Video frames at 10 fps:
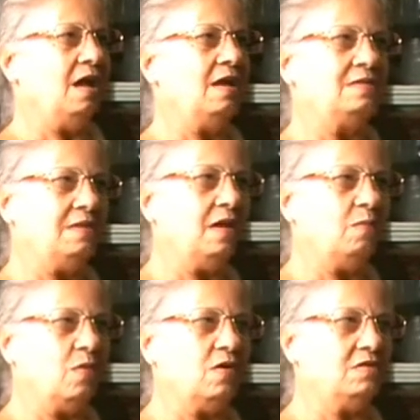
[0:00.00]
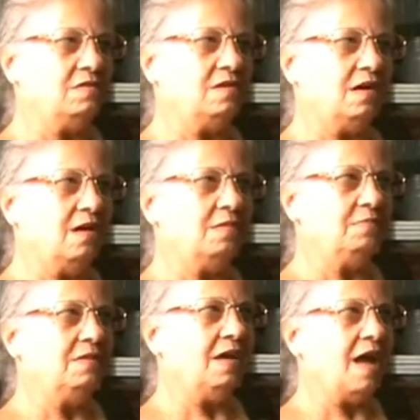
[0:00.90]
his name was
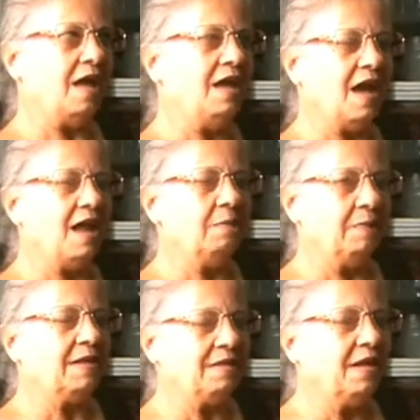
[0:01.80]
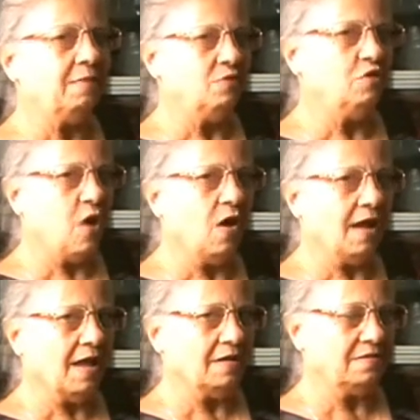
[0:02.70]
he had a pet named Jock
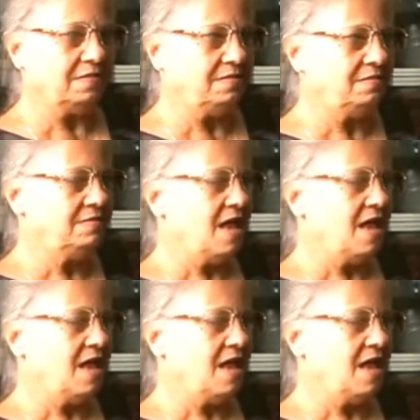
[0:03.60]
Anderson,